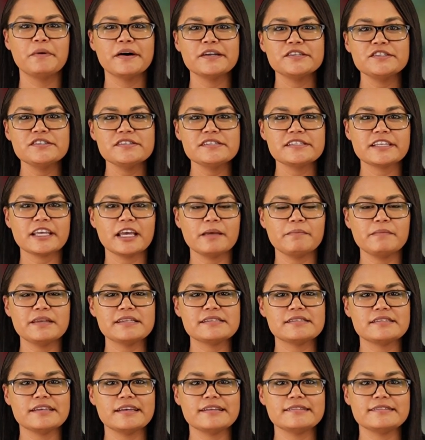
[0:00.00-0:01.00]
Budgets can
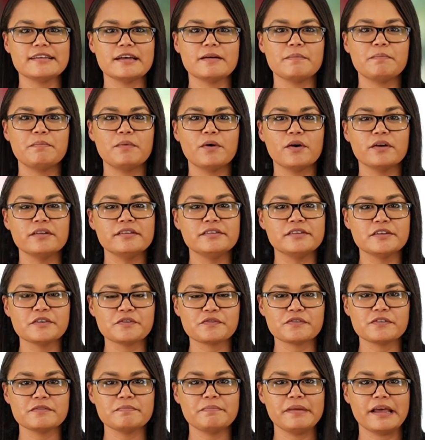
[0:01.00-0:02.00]
be set up on
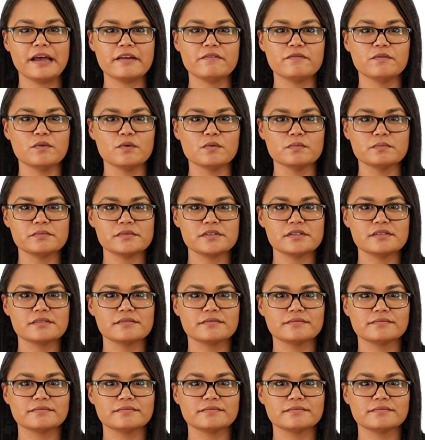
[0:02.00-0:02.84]
different platforms.